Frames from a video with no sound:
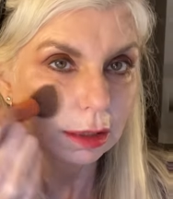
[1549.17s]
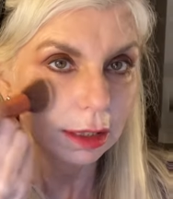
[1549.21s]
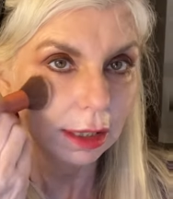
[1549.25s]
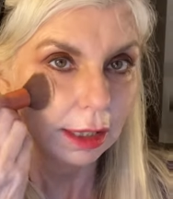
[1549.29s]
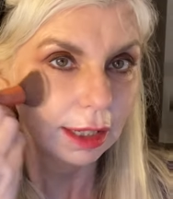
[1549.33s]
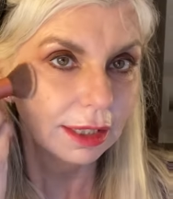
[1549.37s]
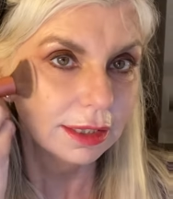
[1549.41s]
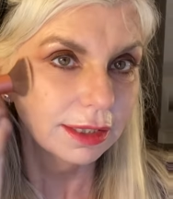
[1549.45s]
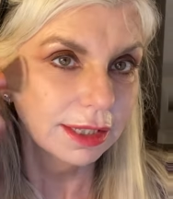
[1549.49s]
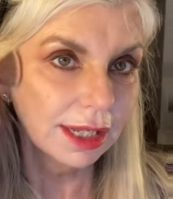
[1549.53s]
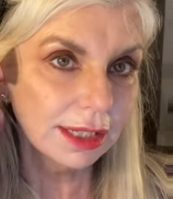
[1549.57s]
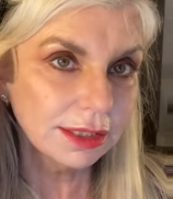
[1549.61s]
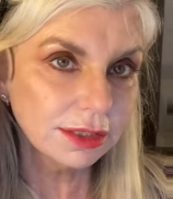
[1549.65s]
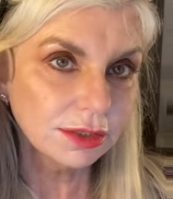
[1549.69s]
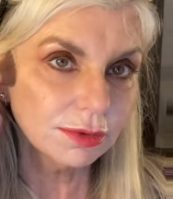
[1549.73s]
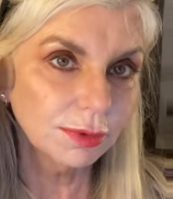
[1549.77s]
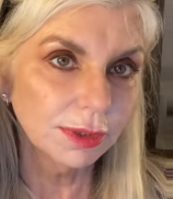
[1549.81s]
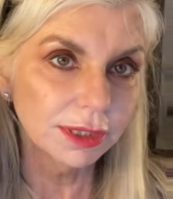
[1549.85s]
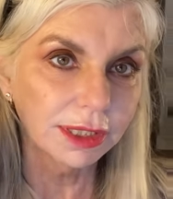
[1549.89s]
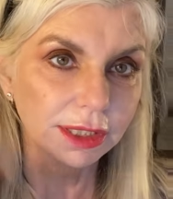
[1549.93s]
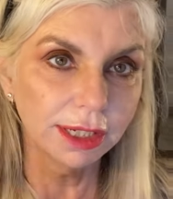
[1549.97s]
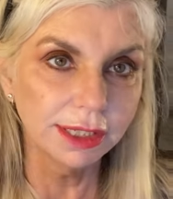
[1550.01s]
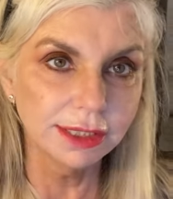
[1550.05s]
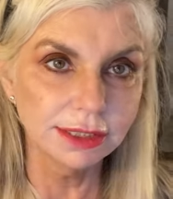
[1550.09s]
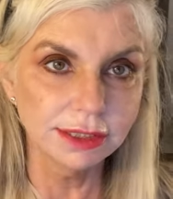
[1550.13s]
And that's
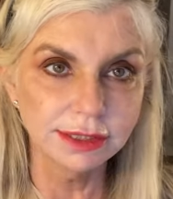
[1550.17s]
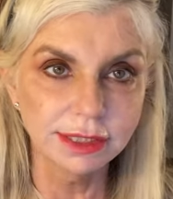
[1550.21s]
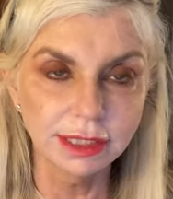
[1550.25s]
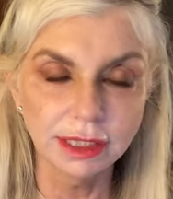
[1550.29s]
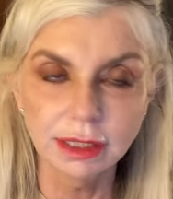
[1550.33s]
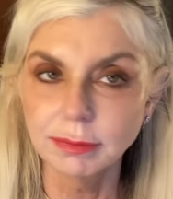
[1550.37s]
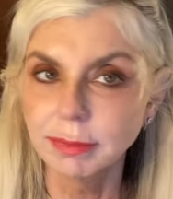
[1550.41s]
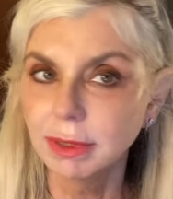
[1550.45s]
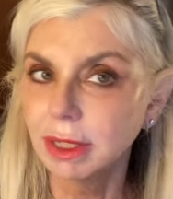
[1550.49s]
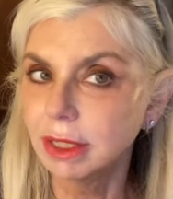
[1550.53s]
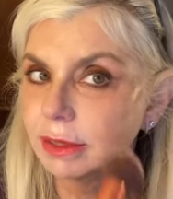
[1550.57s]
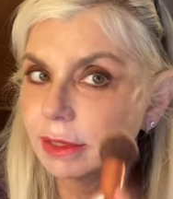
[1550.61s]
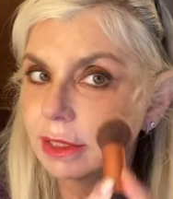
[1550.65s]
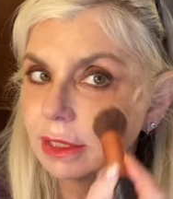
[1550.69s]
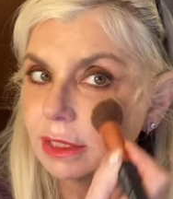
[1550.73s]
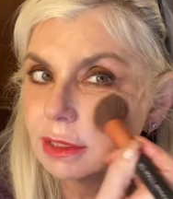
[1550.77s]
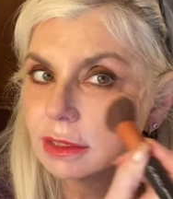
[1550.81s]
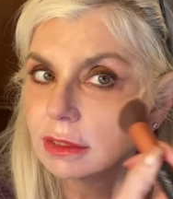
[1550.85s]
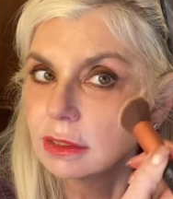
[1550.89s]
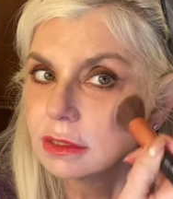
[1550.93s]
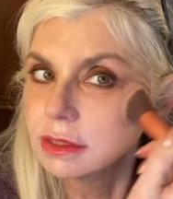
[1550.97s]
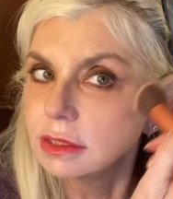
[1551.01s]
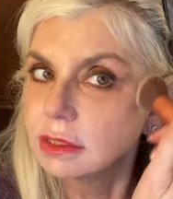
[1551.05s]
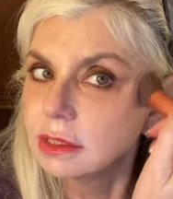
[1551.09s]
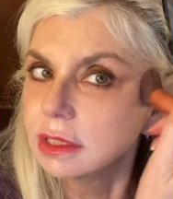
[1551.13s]
one nice thing about
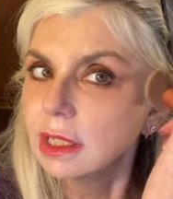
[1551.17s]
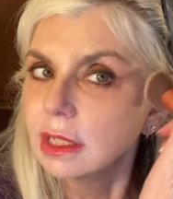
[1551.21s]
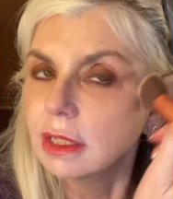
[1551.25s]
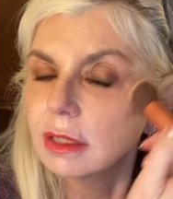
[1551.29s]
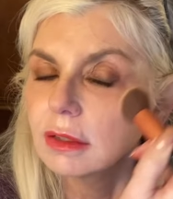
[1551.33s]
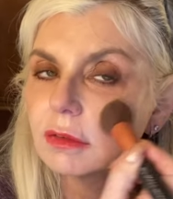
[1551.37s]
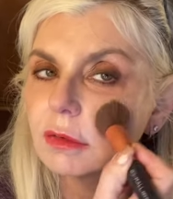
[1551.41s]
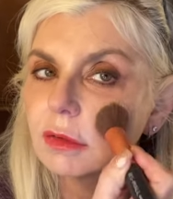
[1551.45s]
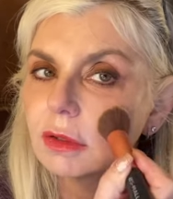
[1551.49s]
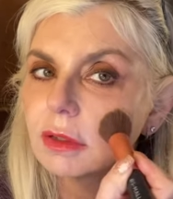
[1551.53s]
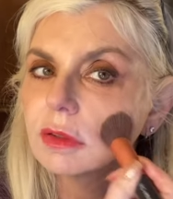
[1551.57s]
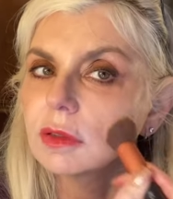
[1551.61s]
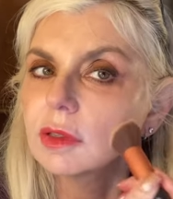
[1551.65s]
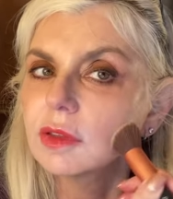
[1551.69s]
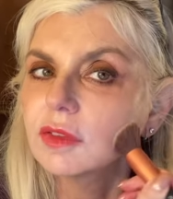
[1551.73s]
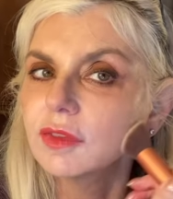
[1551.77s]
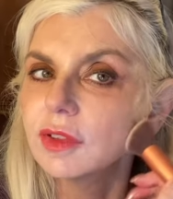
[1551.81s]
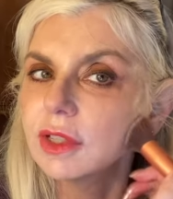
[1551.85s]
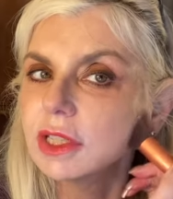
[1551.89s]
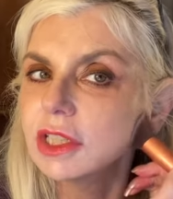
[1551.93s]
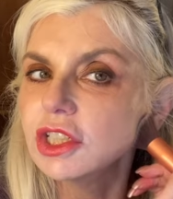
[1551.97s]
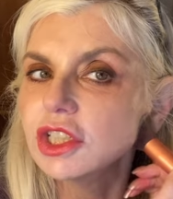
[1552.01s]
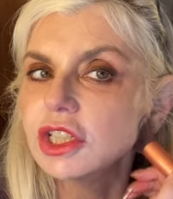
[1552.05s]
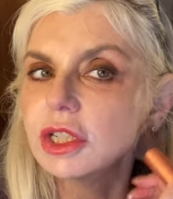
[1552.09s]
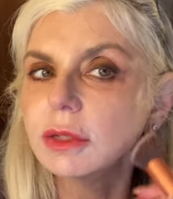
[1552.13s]
these
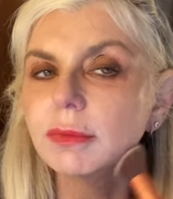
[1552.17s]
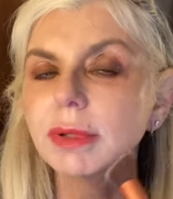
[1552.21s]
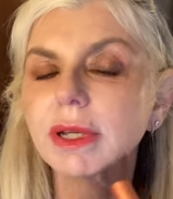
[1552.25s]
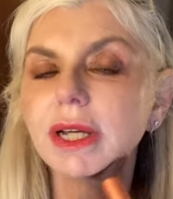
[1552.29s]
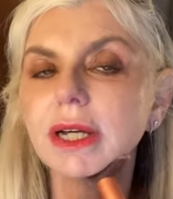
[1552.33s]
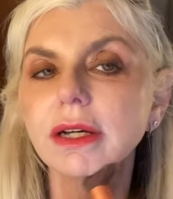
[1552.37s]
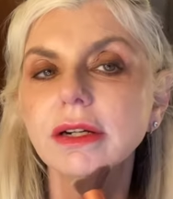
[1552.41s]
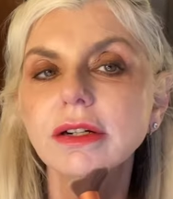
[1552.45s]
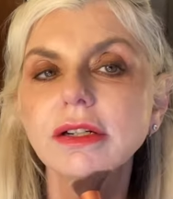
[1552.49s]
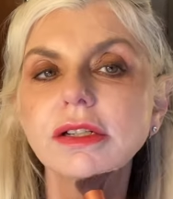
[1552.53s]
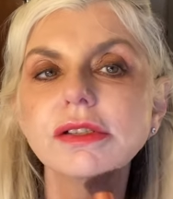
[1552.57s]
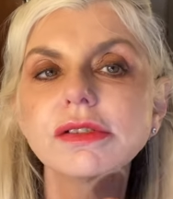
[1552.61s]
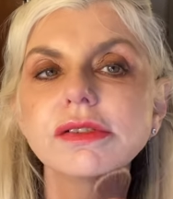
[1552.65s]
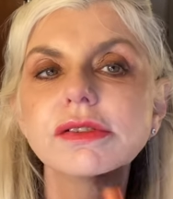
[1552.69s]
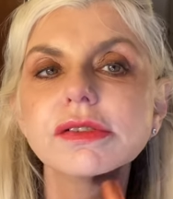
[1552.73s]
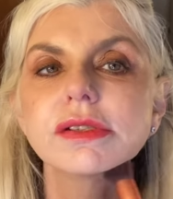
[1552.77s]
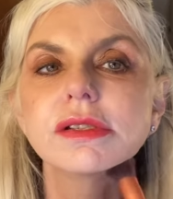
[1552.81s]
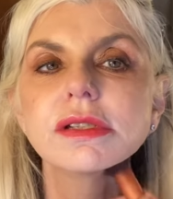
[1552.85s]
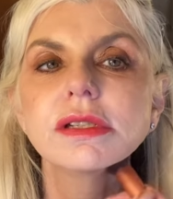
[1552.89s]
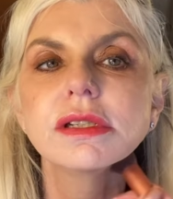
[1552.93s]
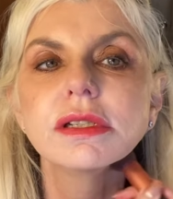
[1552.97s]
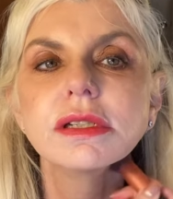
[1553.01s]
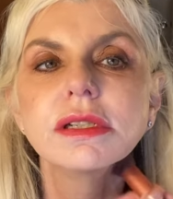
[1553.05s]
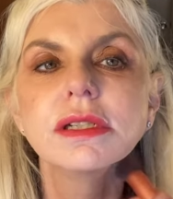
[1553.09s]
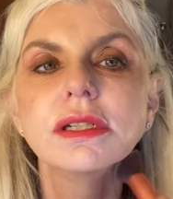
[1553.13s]
finishing powders
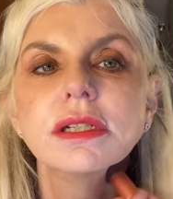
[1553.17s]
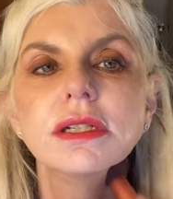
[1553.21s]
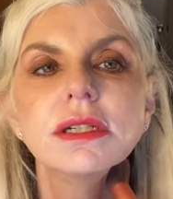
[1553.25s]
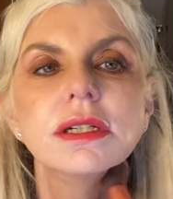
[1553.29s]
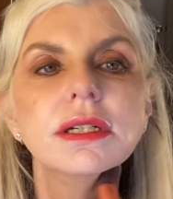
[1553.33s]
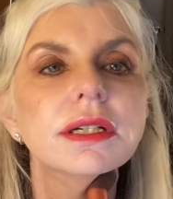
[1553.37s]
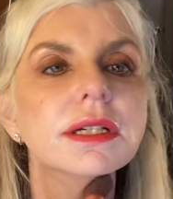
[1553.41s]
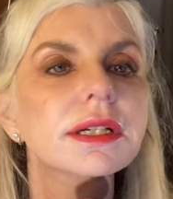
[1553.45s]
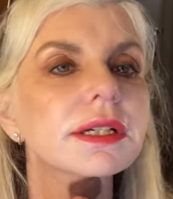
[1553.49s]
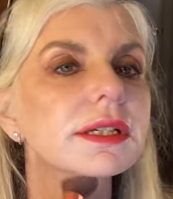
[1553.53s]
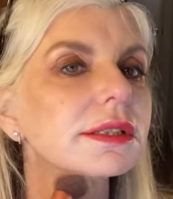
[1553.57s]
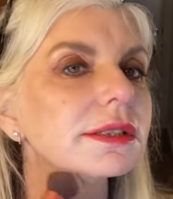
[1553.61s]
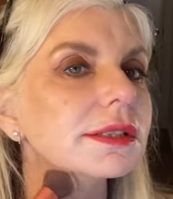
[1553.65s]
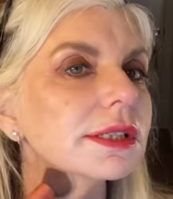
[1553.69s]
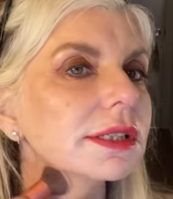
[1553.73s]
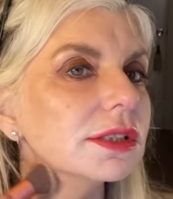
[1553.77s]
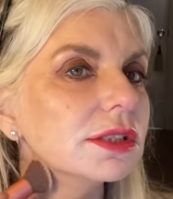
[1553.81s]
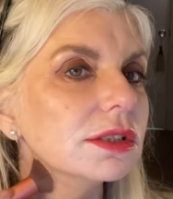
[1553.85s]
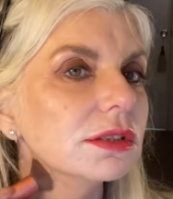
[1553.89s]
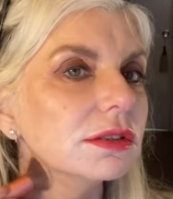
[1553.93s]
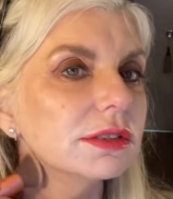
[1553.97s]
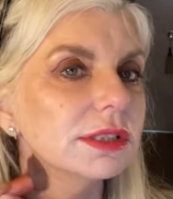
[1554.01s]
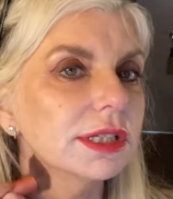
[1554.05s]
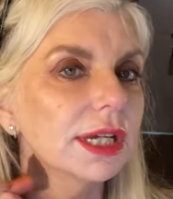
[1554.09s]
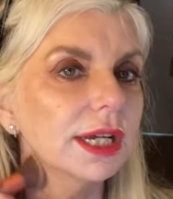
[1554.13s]
is they
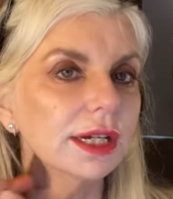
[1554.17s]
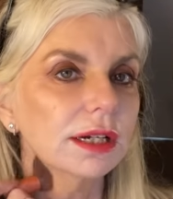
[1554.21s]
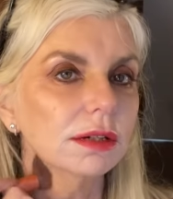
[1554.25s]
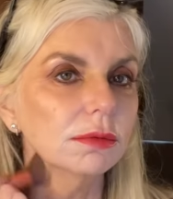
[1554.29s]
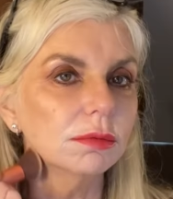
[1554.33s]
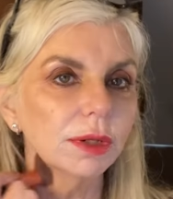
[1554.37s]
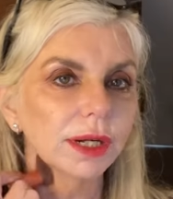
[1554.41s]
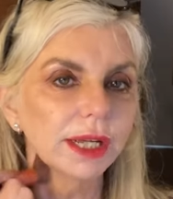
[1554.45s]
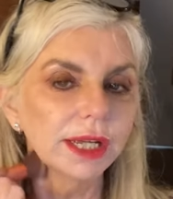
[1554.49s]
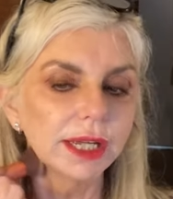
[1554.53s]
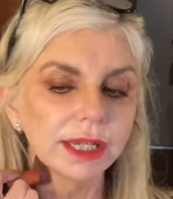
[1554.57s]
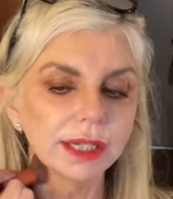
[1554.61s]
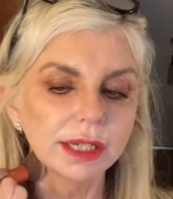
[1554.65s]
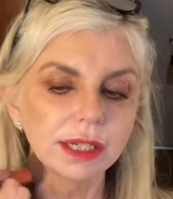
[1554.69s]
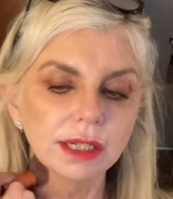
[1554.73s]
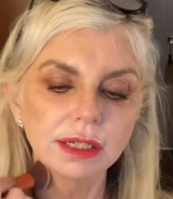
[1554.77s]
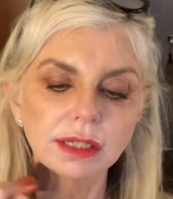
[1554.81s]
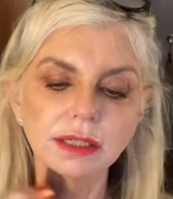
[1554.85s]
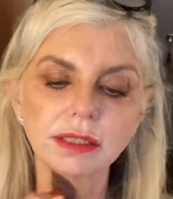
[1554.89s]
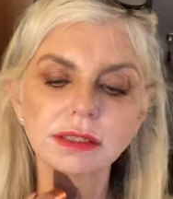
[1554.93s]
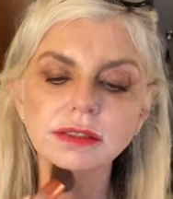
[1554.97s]
do take away.